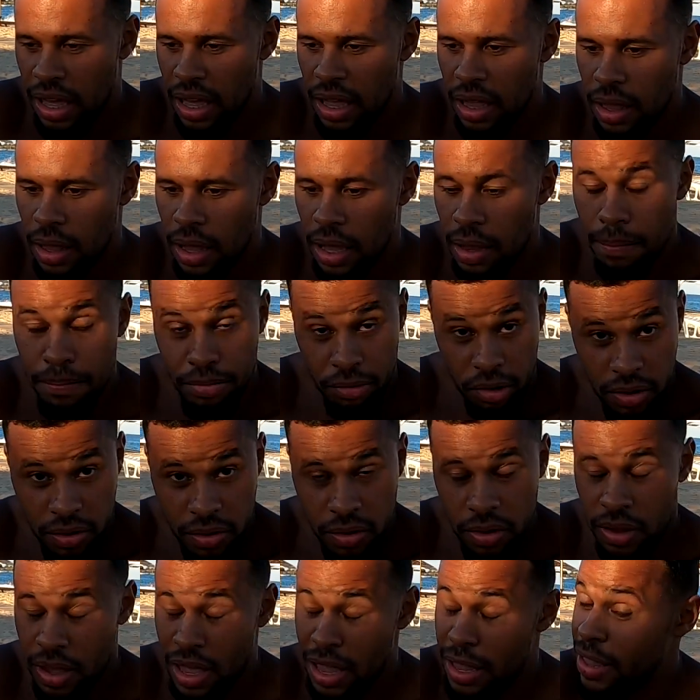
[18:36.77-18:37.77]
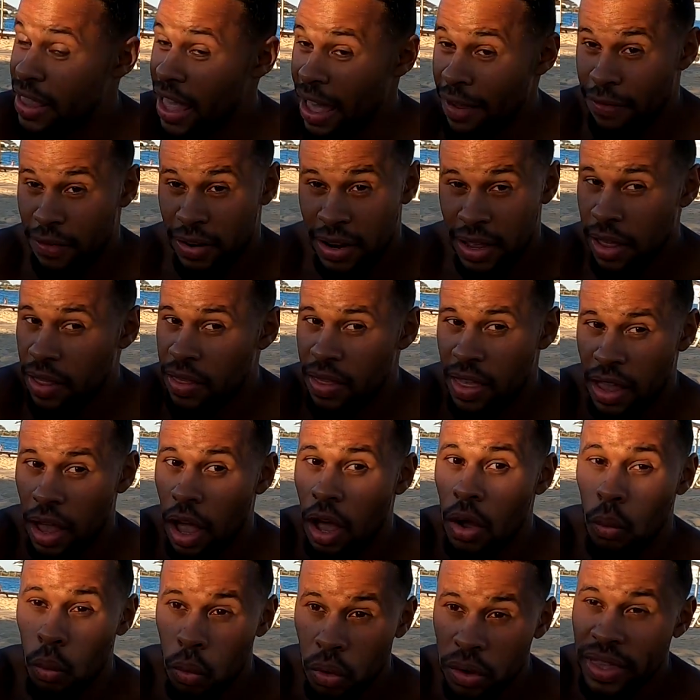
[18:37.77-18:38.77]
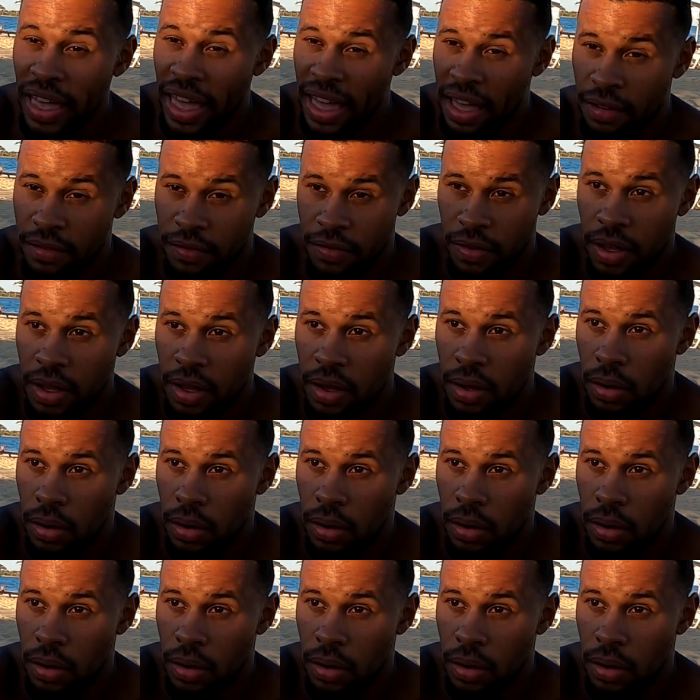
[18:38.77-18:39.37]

in in Britain, and definitely than I would have